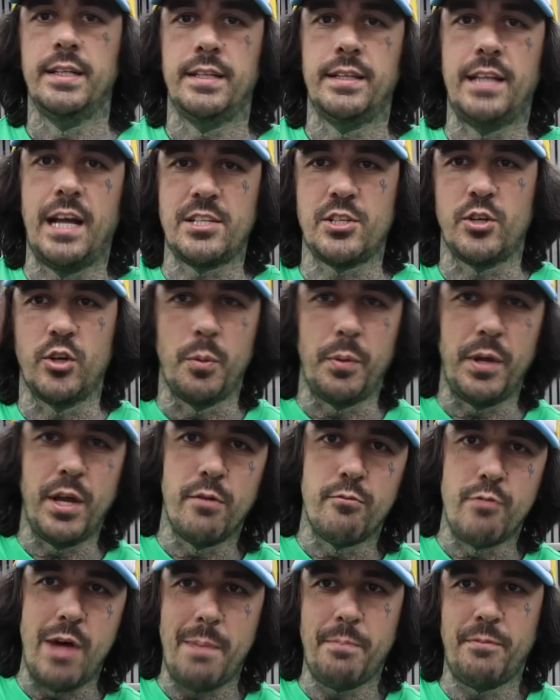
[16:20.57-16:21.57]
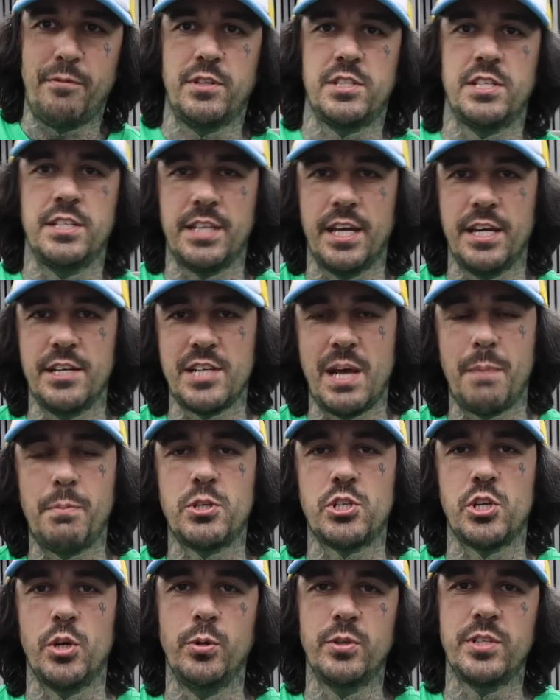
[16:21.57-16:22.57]
That's going to be a wrap for today's
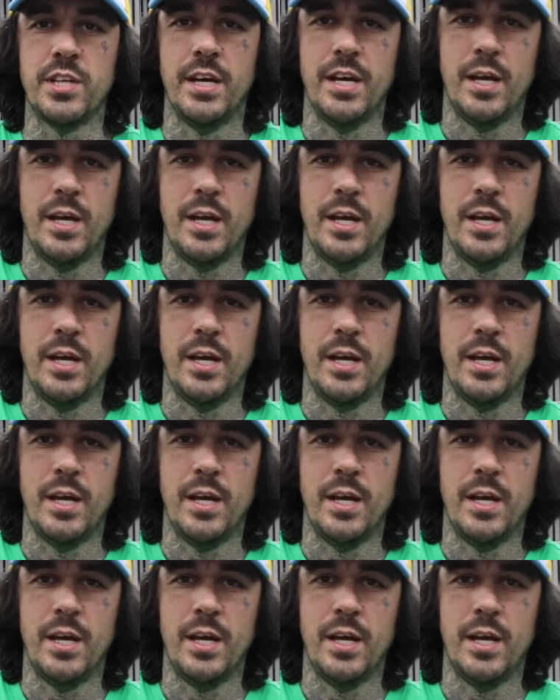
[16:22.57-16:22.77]
episode.